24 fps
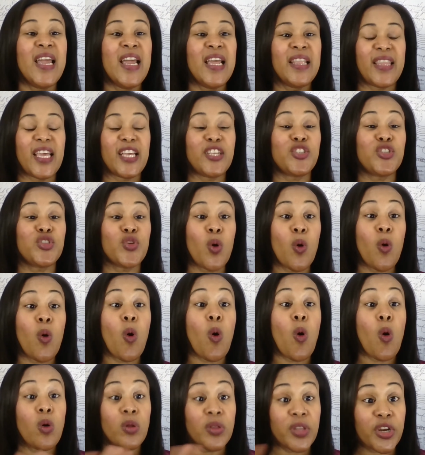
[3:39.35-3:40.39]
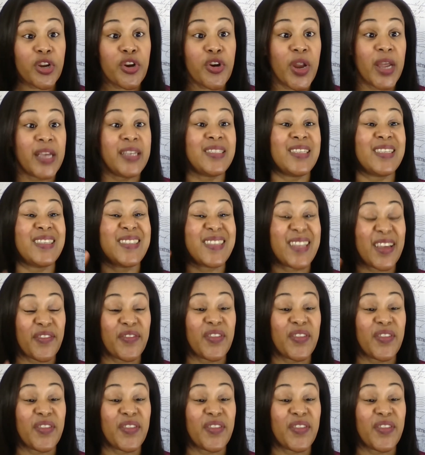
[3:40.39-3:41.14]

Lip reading: They saw all the crazy stuff